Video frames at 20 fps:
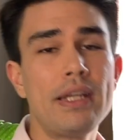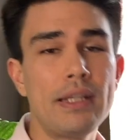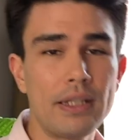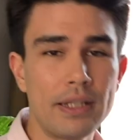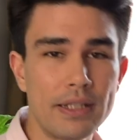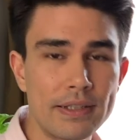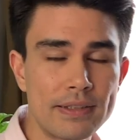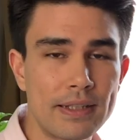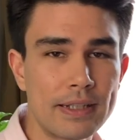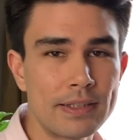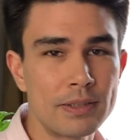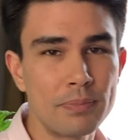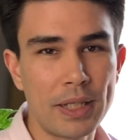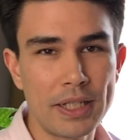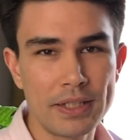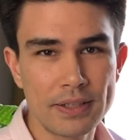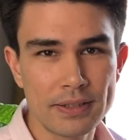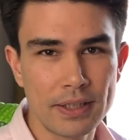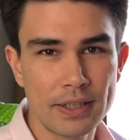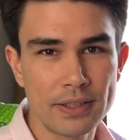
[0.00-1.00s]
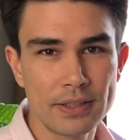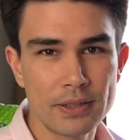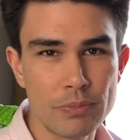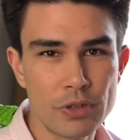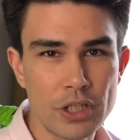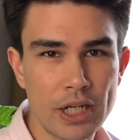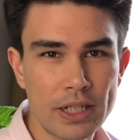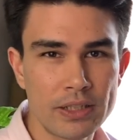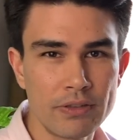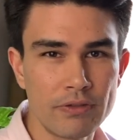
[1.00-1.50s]
list that's based on
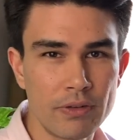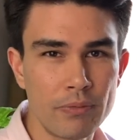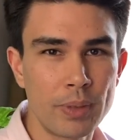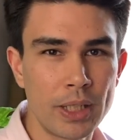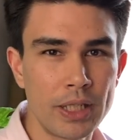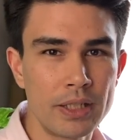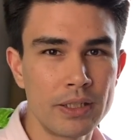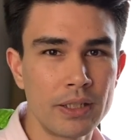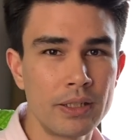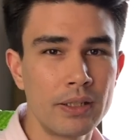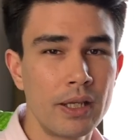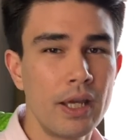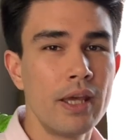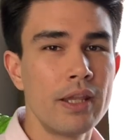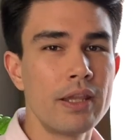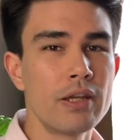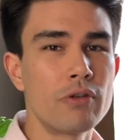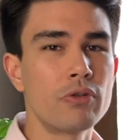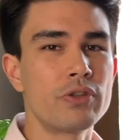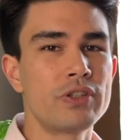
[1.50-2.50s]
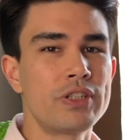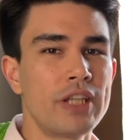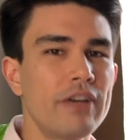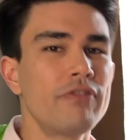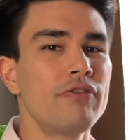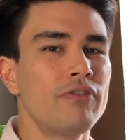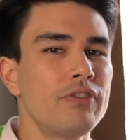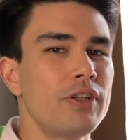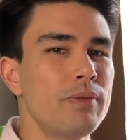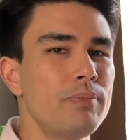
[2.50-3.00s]
subjective opinion, there will
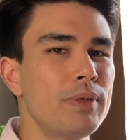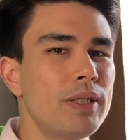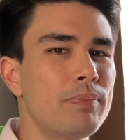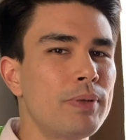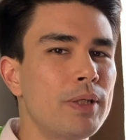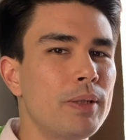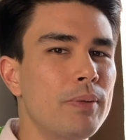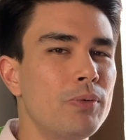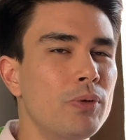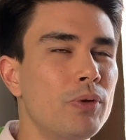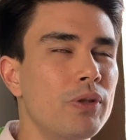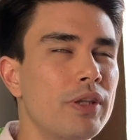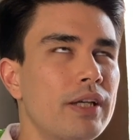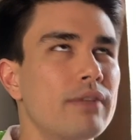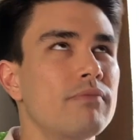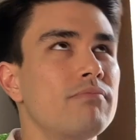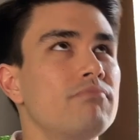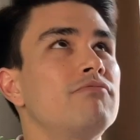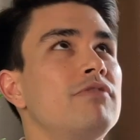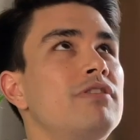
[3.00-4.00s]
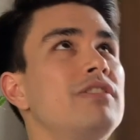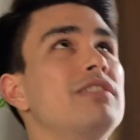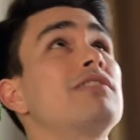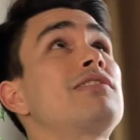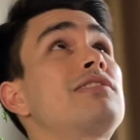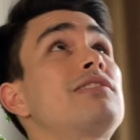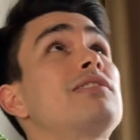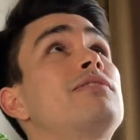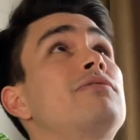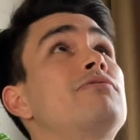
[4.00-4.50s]
definitely be people that
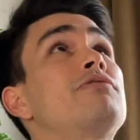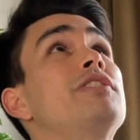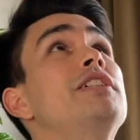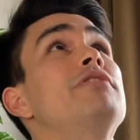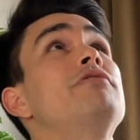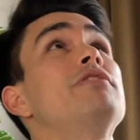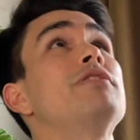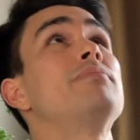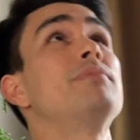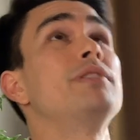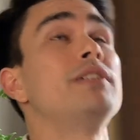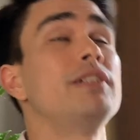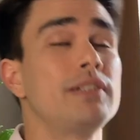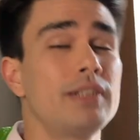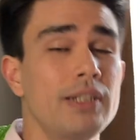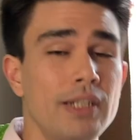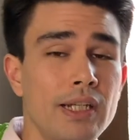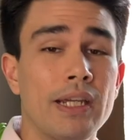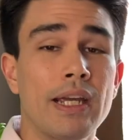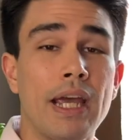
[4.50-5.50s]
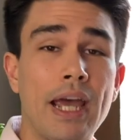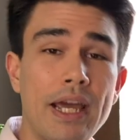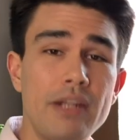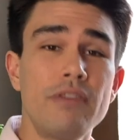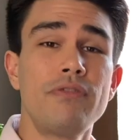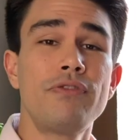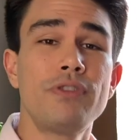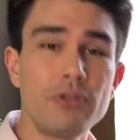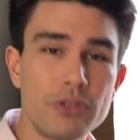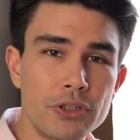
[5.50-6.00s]
disagree with me. And
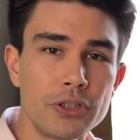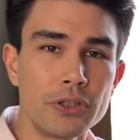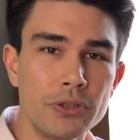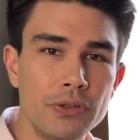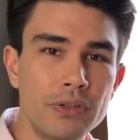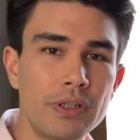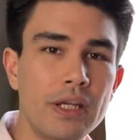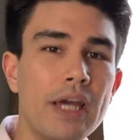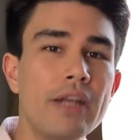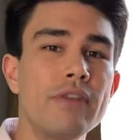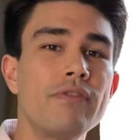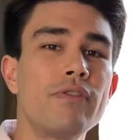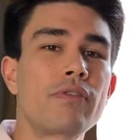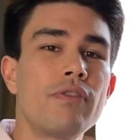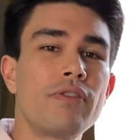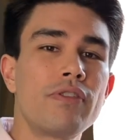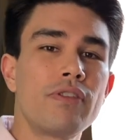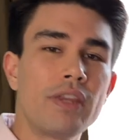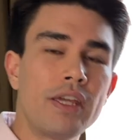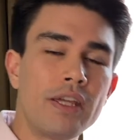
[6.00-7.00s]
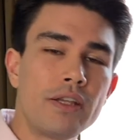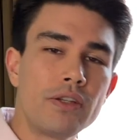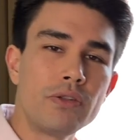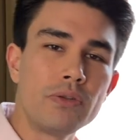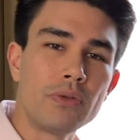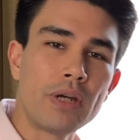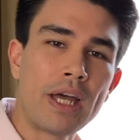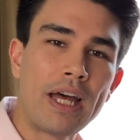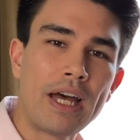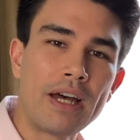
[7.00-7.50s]
if you do, and if you think
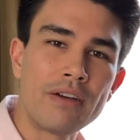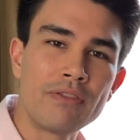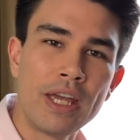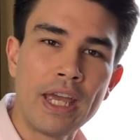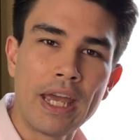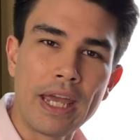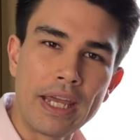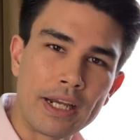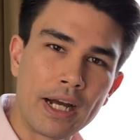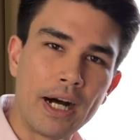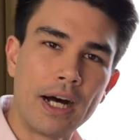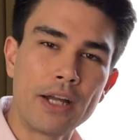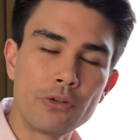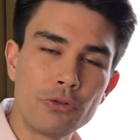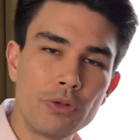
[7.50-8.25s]
you have a condo